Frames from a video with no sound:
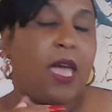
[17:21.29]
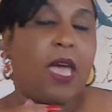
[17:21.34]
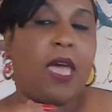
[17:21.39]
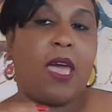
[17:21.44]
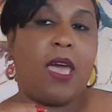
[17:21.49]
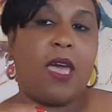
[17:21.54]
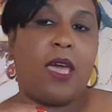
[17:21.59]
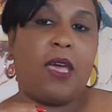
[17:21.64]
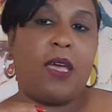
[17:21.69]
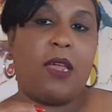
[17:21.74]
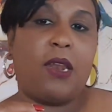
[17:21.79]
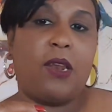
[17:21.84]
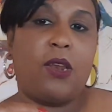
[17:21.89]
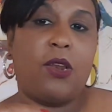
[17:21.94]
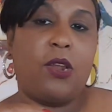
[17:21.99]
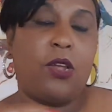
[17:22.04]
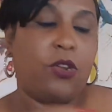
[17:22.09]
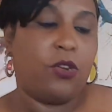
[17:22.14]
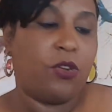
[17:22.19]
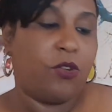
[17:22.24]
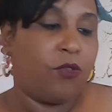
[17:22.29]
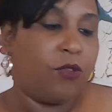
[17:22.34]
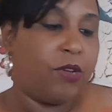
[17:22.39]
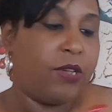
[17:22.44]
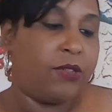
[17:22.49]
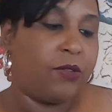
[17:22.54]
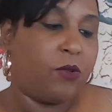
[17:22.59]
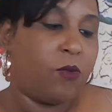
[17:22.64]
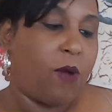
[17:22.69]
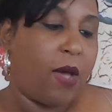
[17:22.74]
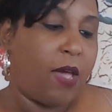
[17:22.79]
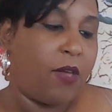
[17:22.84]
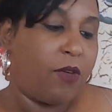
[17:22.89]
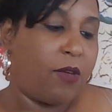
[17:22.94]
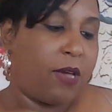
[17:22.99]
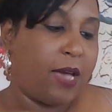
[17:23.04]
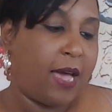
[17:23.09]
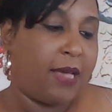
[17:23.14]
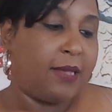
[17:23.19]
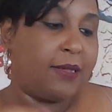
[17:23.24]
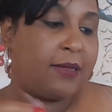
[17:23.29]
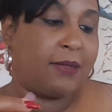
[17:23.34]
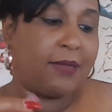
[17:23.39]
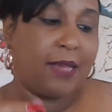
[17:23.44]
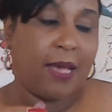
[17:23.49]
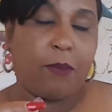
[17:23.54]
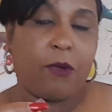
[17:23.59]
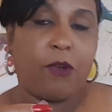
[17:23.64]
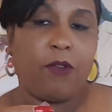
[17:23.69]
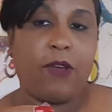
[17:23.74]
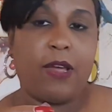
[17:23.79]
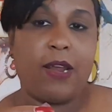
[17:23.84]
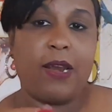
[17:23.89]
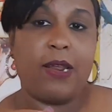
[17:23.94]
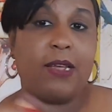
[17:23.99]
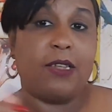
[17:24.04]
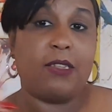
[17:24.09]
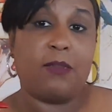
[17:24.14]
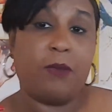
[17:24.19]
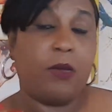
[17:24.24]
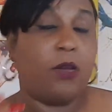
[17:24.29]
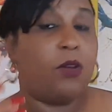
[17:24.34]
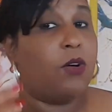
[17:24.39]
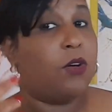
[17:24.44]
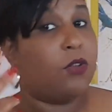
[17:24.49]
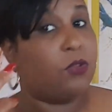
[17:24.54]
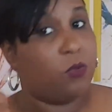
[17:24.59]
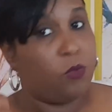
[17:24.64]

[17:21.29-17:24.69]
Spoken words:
And the reason why you guys separated is because